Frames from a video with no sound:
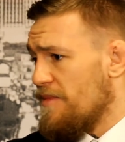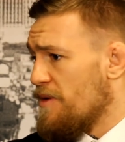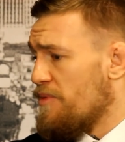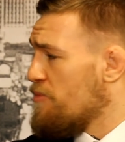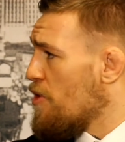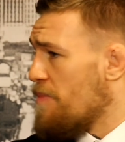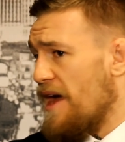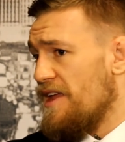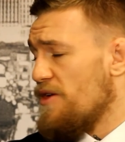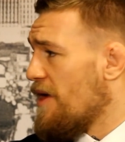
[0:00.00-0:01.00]
You put
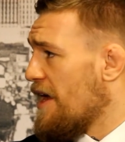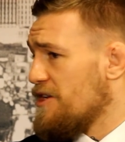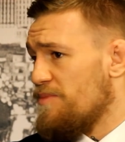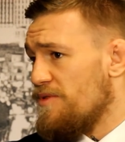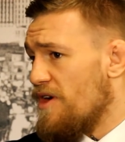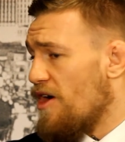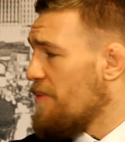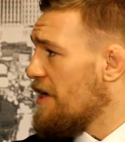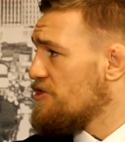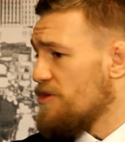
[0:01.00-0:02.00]
Paddy Holohan, you put Carl
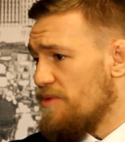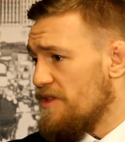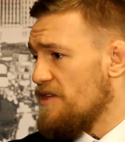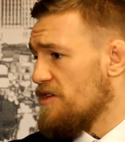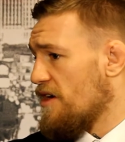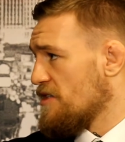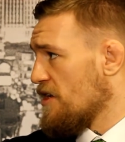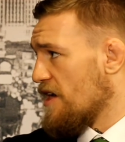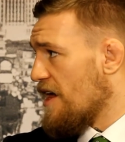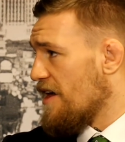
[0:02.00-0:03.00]
Pendry, you put these guys on
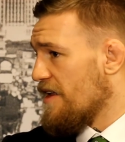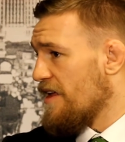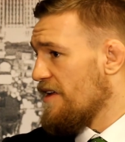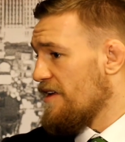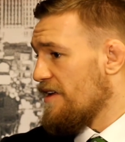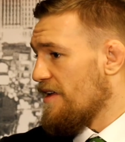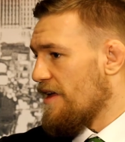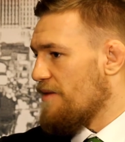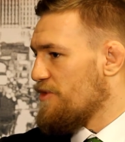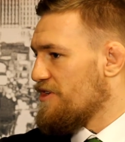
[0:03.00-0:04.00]
the card,
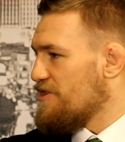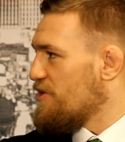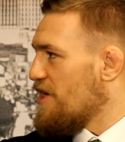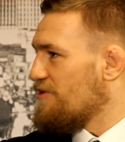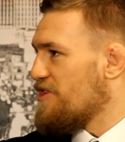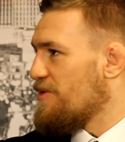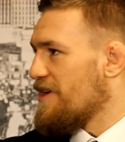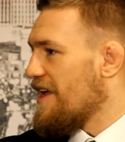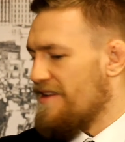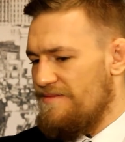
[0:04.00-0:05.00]
and we could do the O2
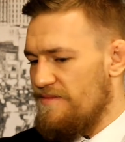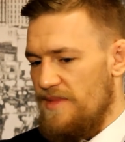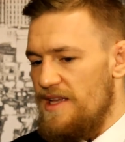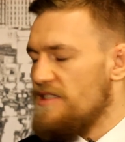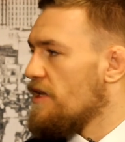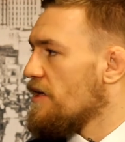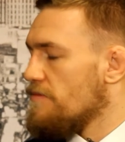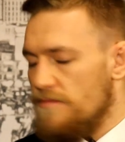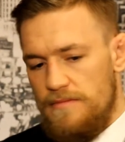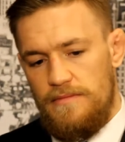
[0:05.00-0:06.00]
again easily.
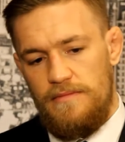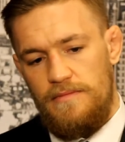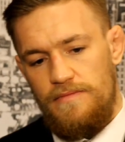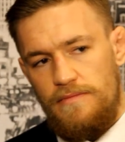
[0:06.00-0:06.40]
You know,